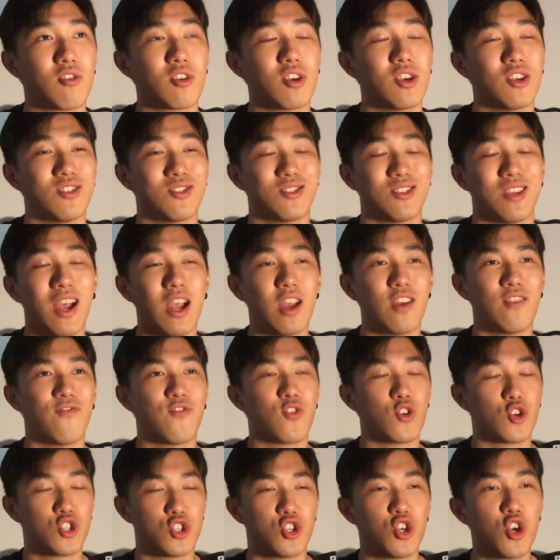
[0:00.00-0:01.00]
because I
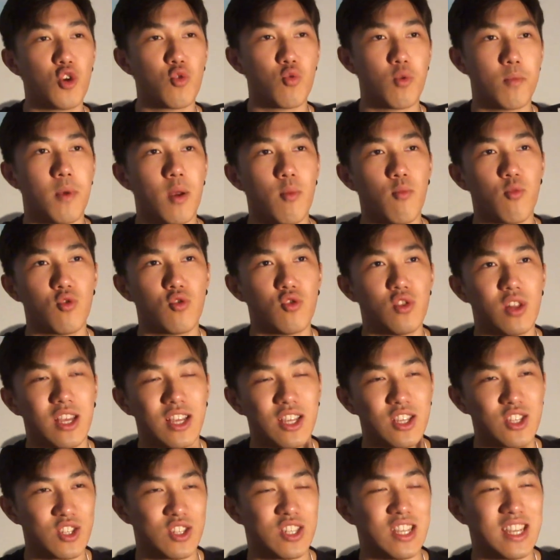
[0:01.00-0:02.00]
for sure remember,
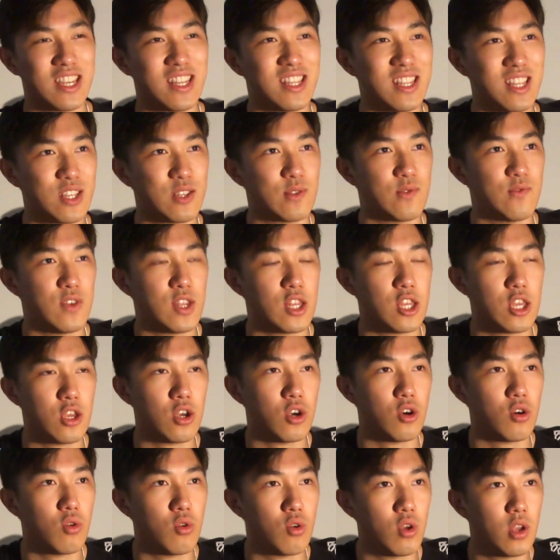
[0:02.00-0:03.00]
like, seeing this
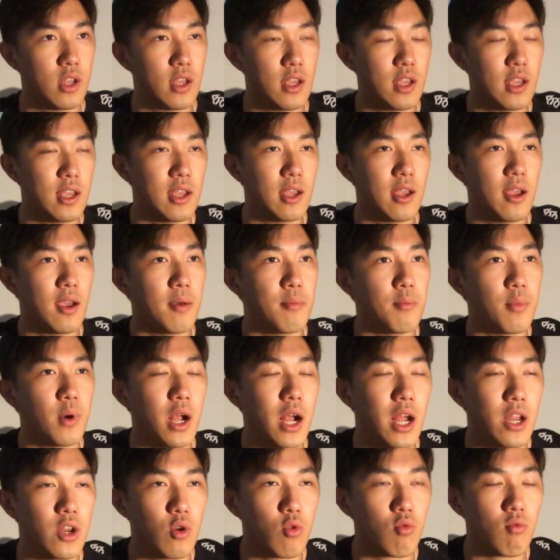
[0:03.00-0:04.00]
video, but
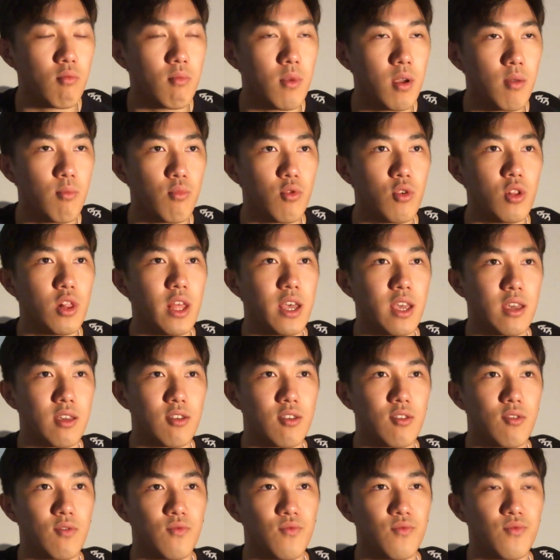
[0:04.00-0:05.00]
I don't remember, like,